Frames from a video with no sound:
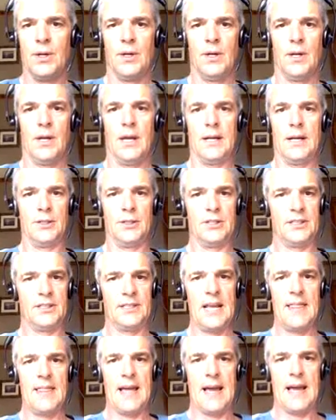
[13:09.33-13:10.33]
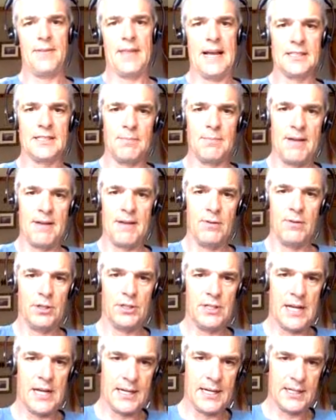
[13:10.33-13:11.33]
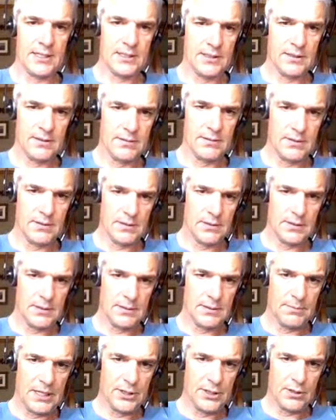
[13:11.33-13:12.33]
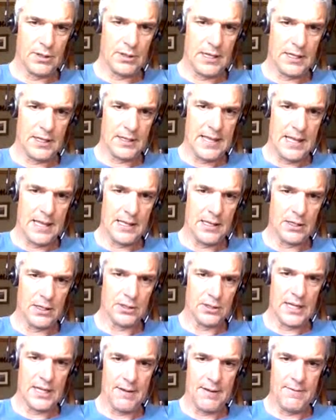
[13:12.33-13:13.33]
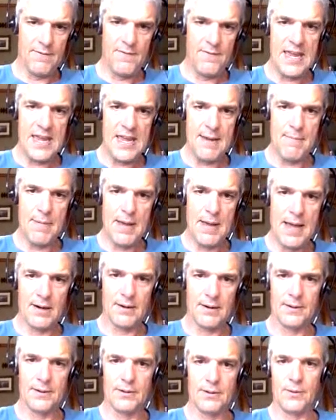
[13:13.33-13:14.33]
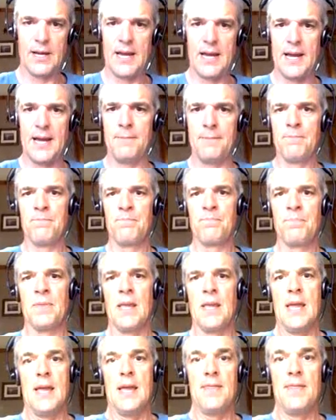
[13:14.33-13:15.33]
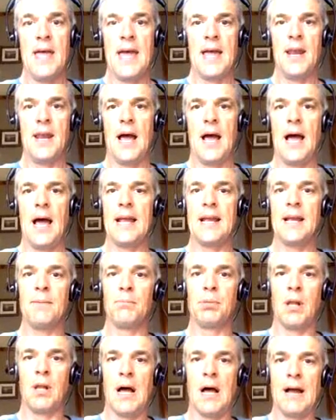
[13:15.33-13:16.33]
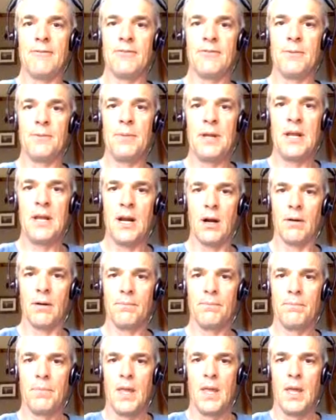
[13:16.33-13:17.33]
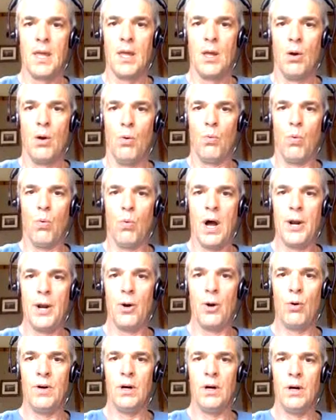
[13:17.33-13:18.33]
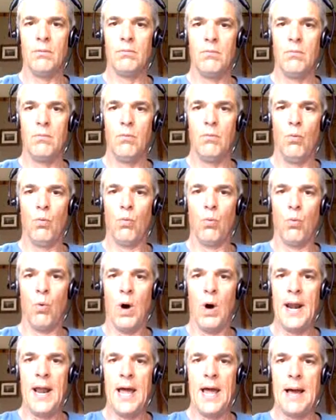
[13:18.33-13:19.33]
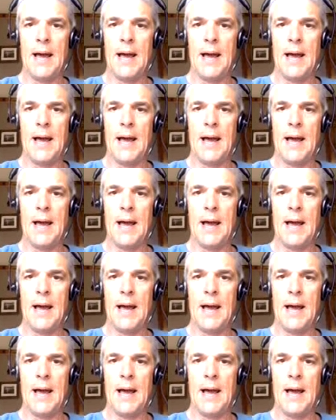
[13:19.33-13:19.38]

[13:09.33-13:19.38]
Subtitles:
and I'll just say that. That's my vertex. Make sure that looks like a V better, okay? Then I can plot from here. 1 over, 1 up,